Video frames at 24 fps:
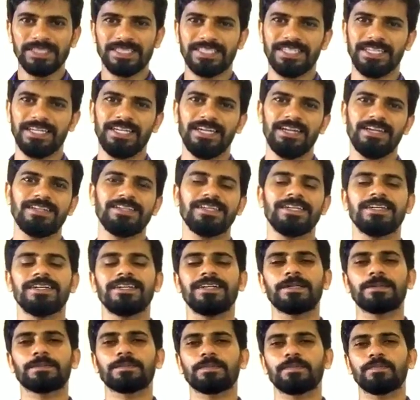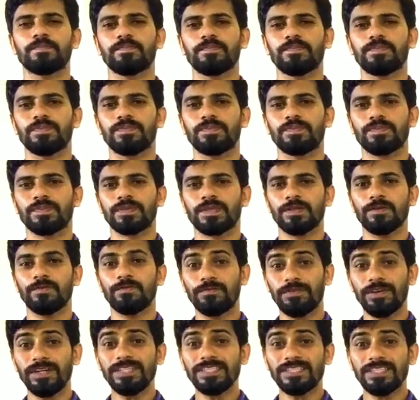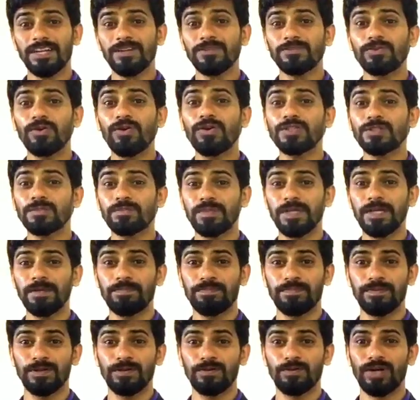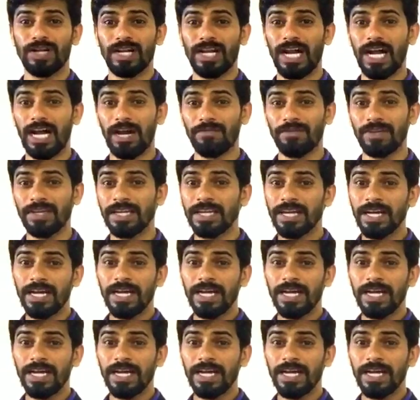said friends are those people who are having